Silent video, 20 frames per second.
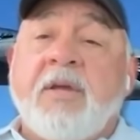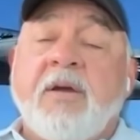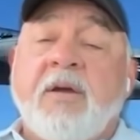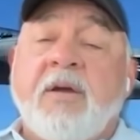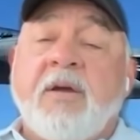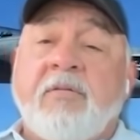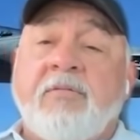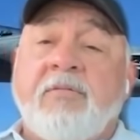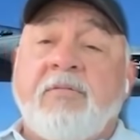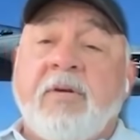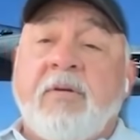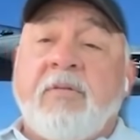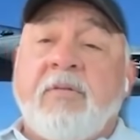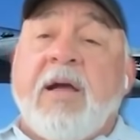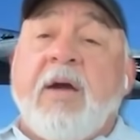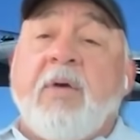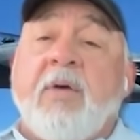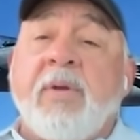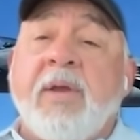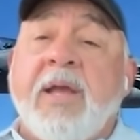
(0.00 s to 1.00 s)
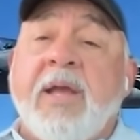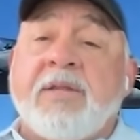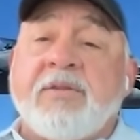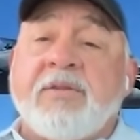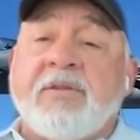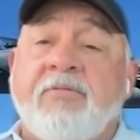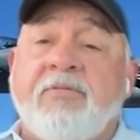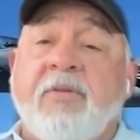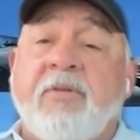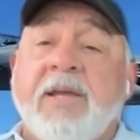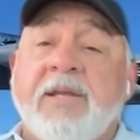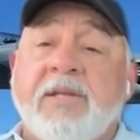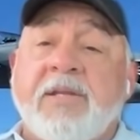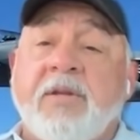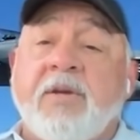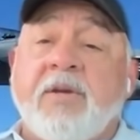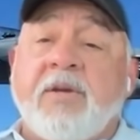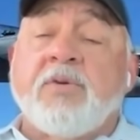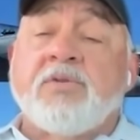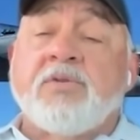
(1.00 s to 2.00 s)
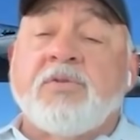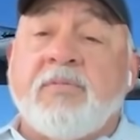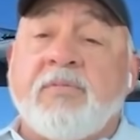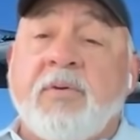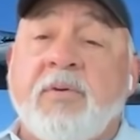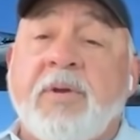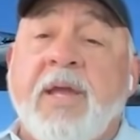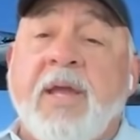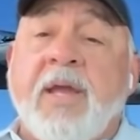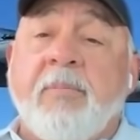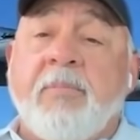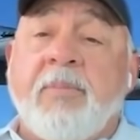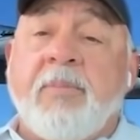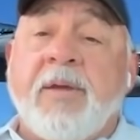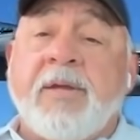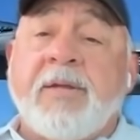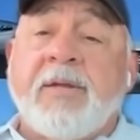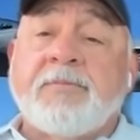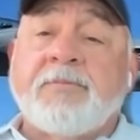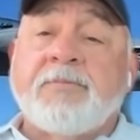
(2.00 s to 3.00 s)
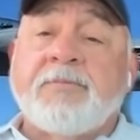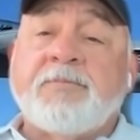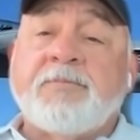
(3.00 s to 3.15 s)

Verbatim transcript: of, of how we got to fight the Kosovo campaign.